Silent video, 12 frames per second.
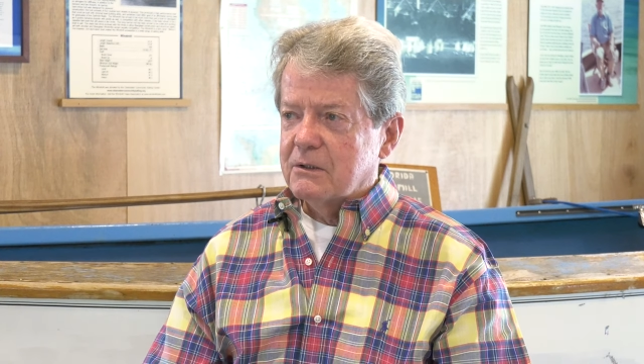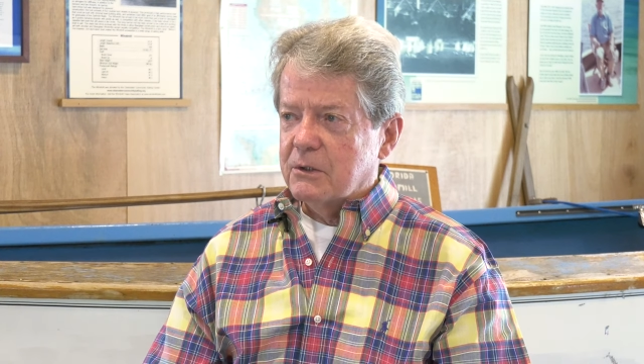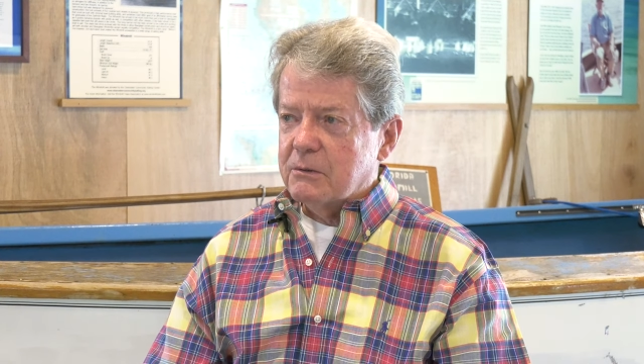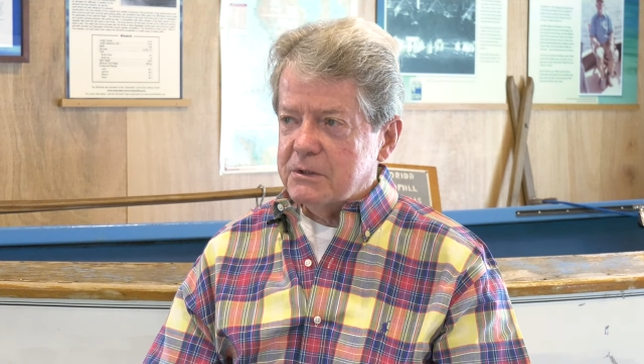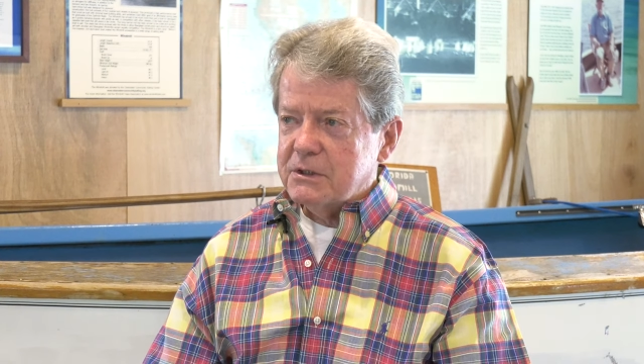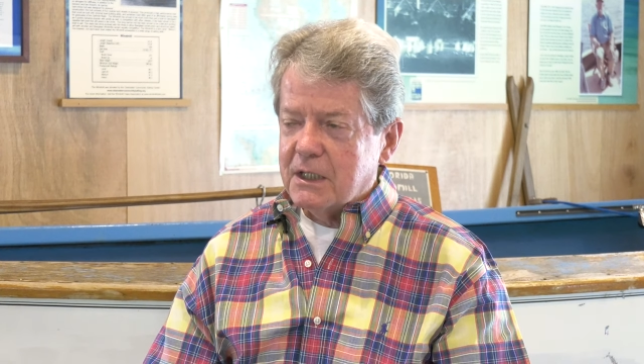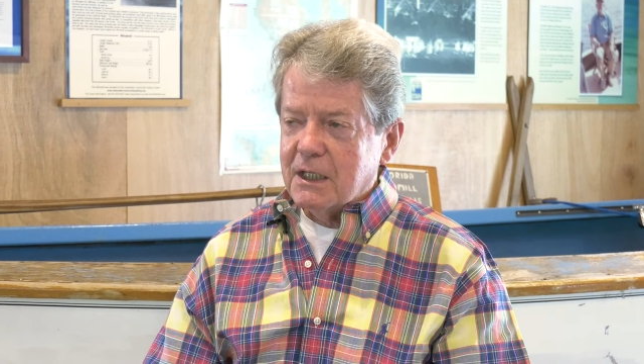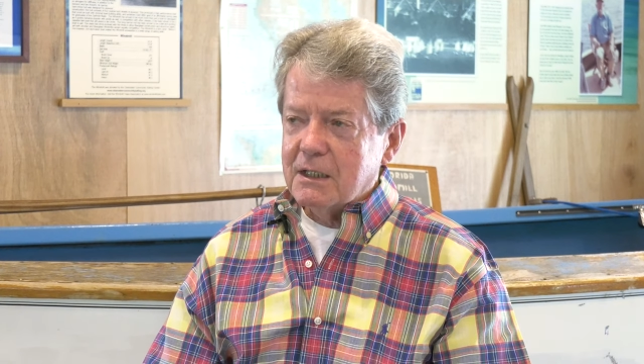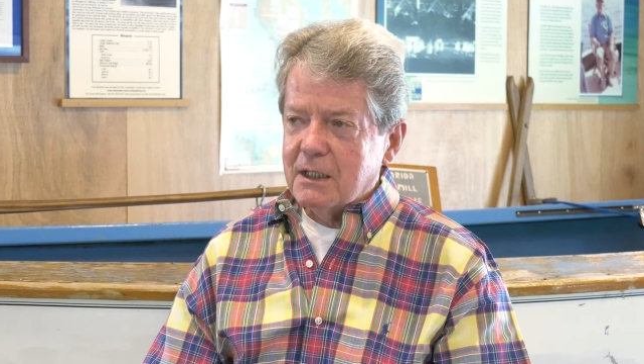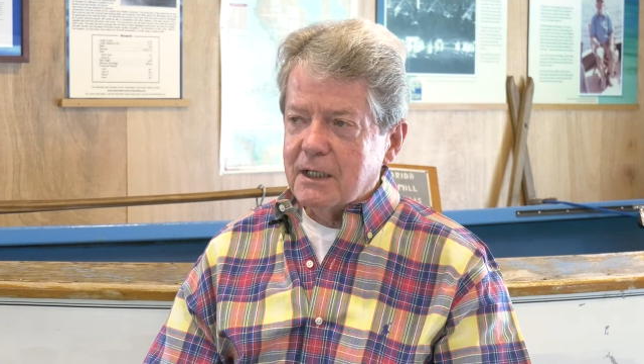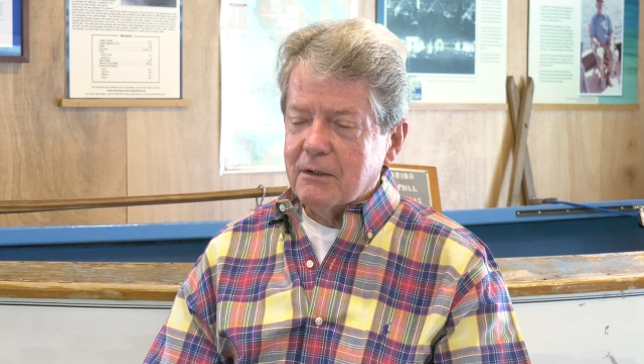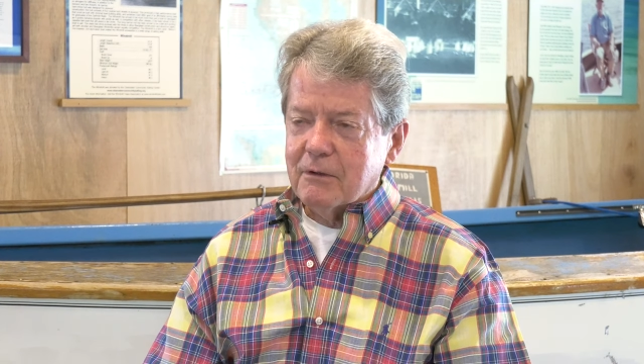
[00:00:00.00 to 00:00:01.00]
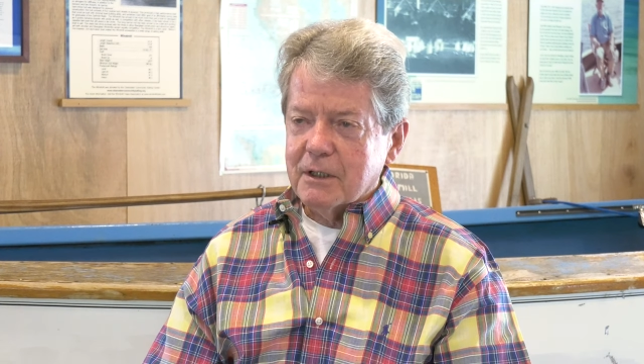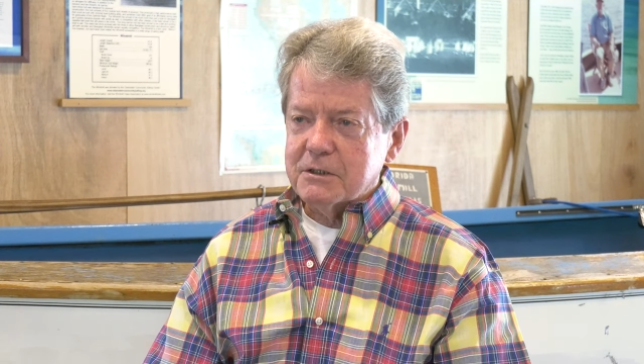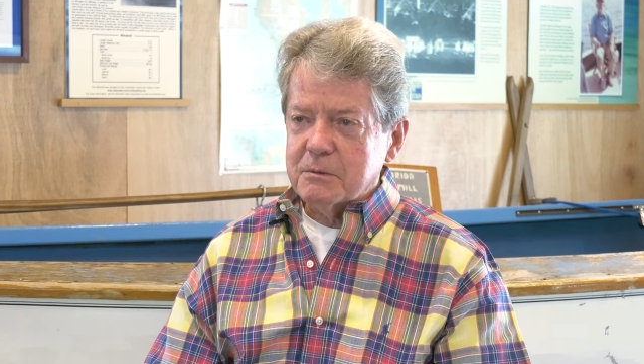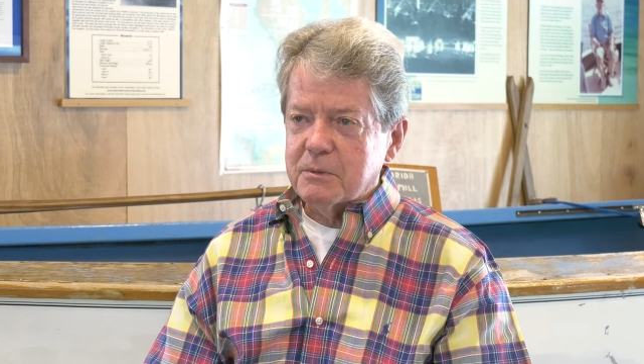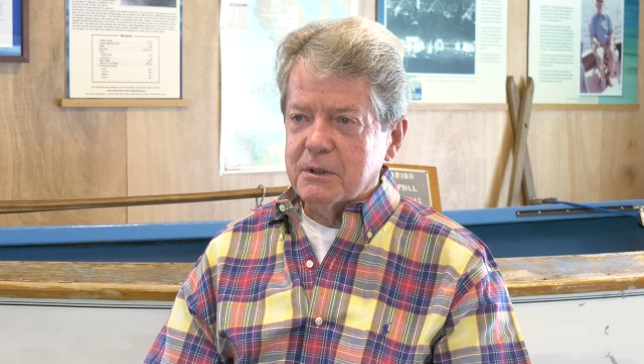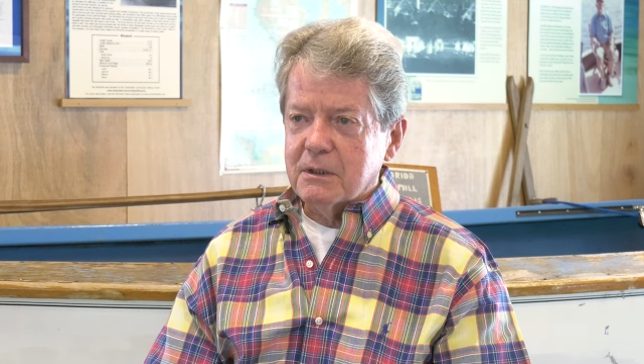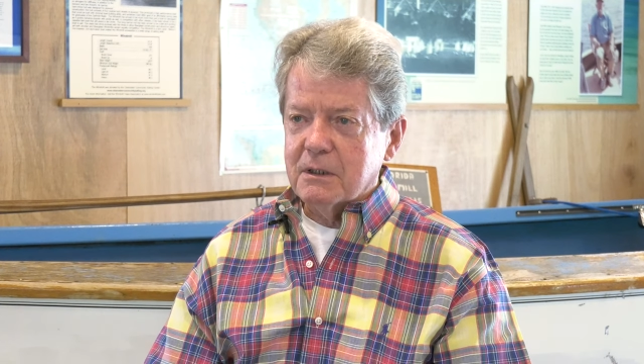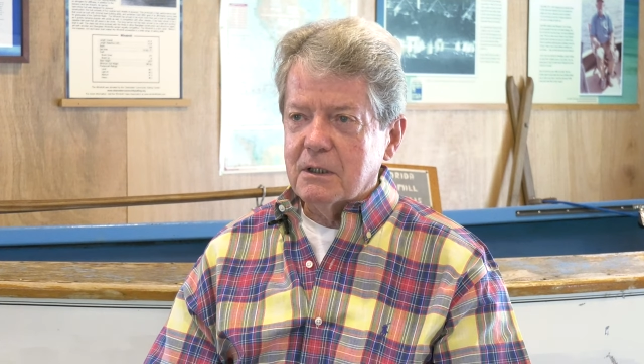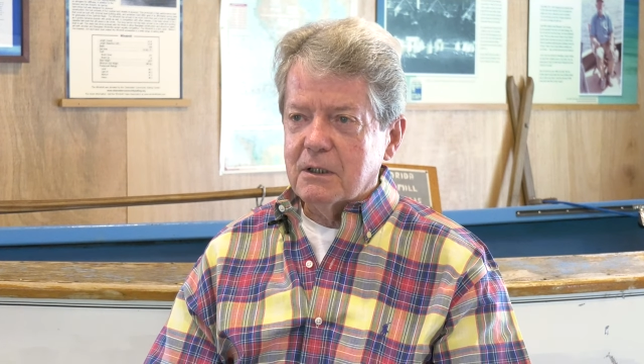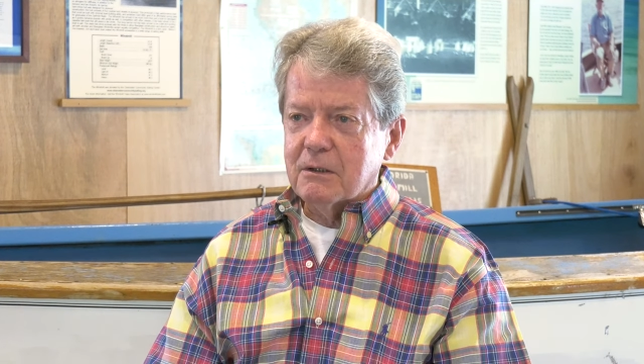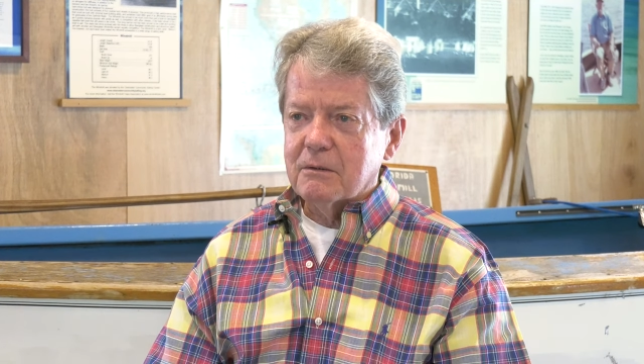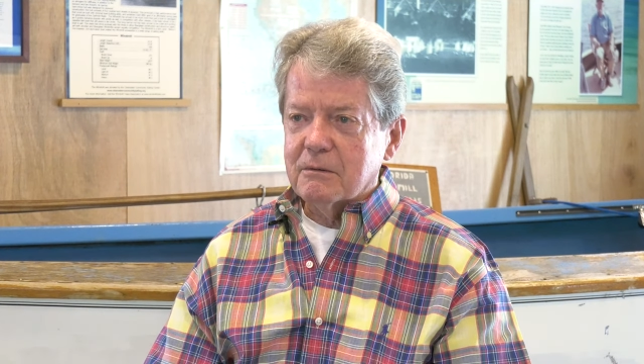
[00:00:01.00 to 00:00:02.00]
do what you can now, Roger, but you
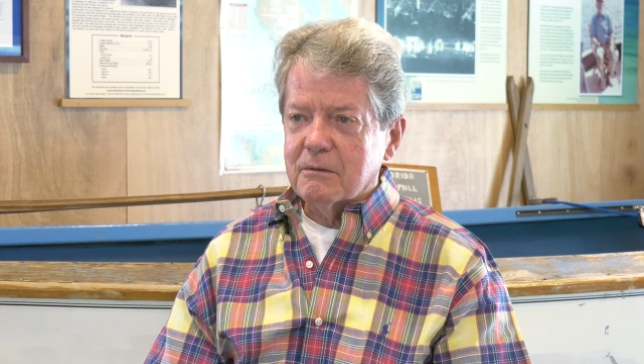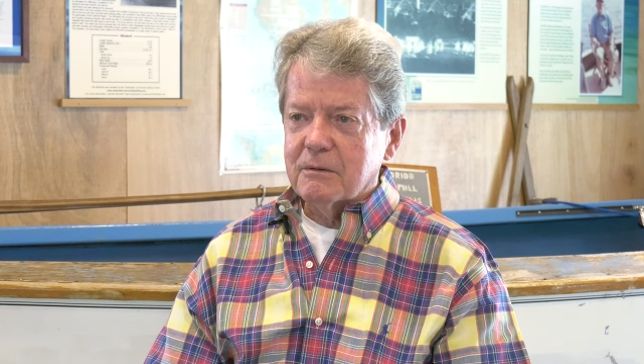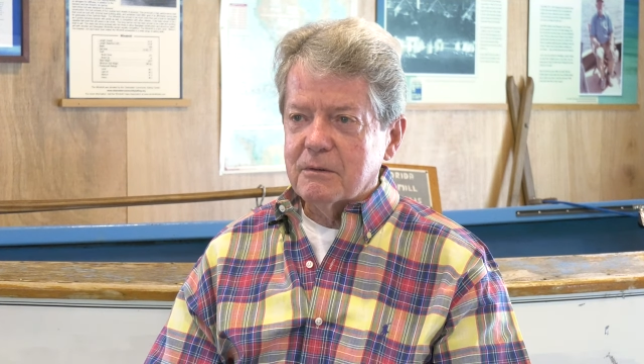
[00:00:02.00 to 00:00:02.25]
know,